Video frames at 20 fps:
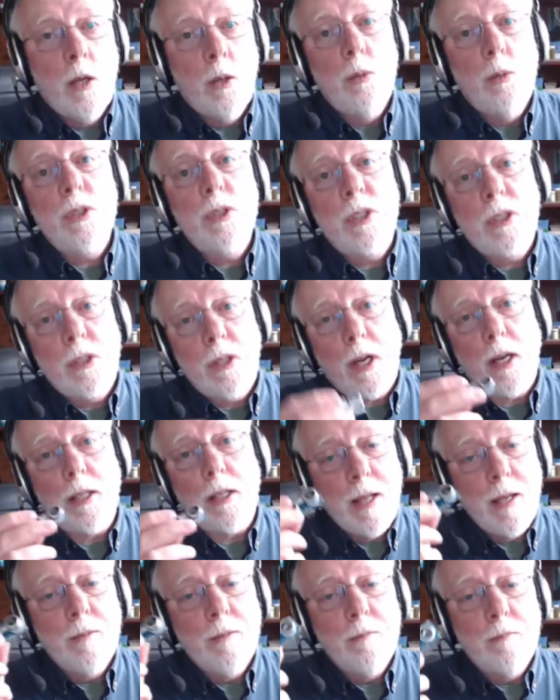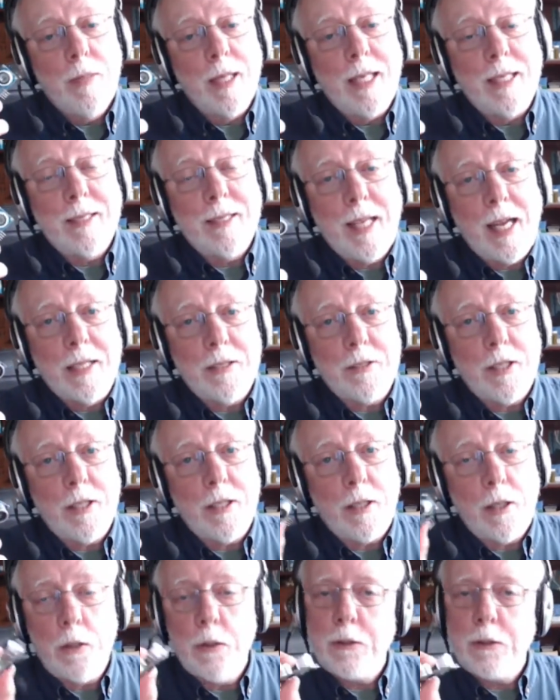We'll start by attaching our